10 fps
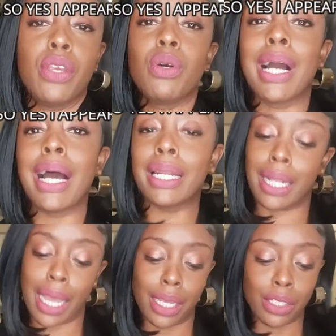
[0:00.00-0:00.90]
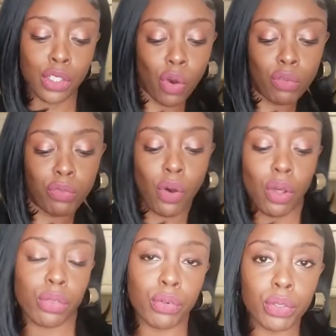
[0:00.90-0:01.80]
and you kind of like don't
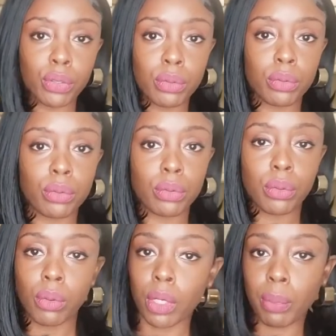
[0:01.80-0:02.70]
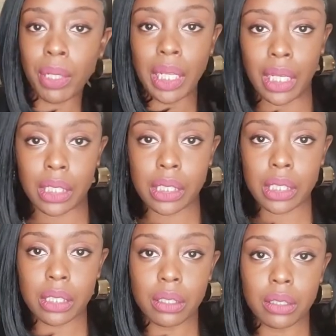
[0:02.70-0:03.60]
fall through on the plans,
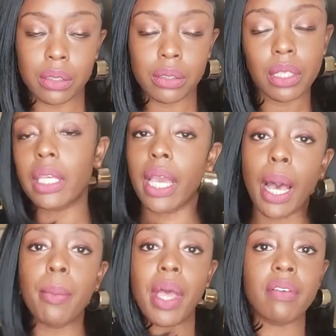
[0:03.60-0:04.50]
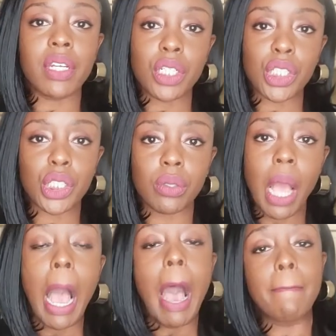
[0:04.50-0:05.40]
yeah, I'm gonna have an issue.
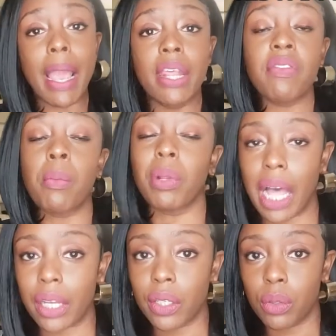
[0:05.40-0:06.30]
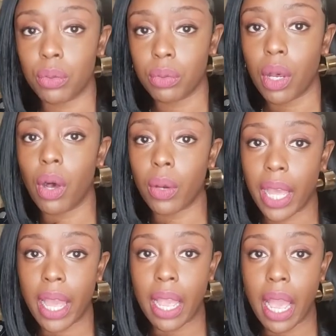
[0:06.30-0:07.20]
I might even block you.
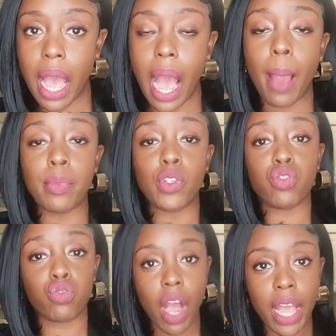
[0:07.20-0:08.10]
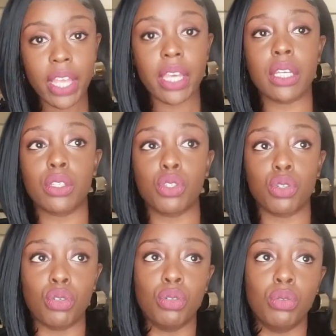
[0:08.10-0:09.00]
Okay, I'm trying
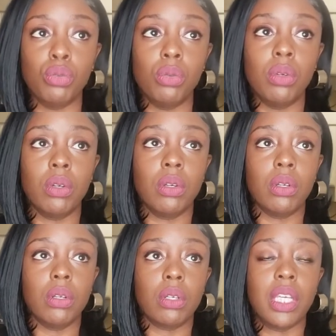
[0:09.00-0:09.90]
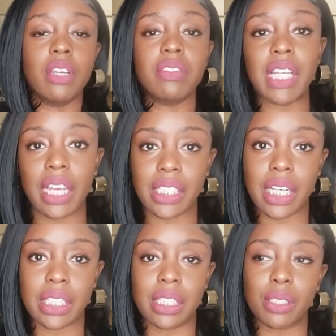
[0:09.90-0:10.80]
to give second
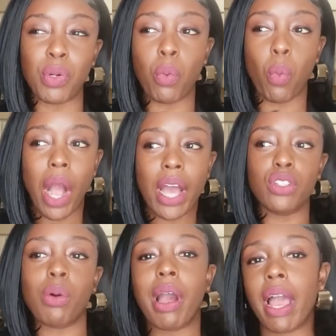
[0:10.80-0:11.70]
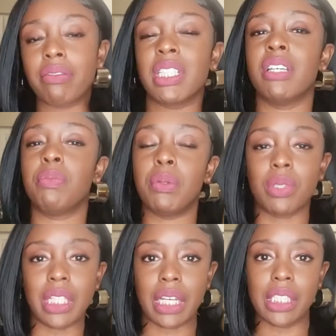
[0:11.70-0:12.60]
chances, but why do I have to give
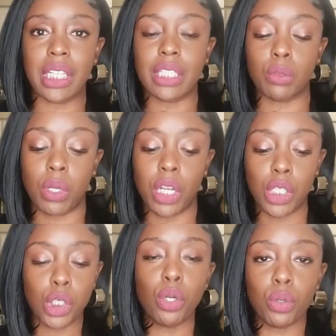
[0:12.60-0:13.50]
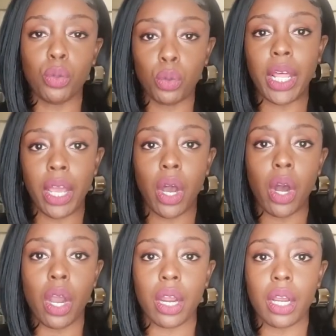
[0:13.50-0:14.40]
people second chances when they show you who they
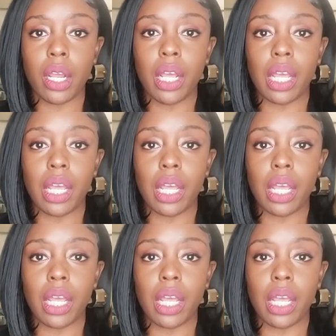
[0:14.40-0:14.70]
are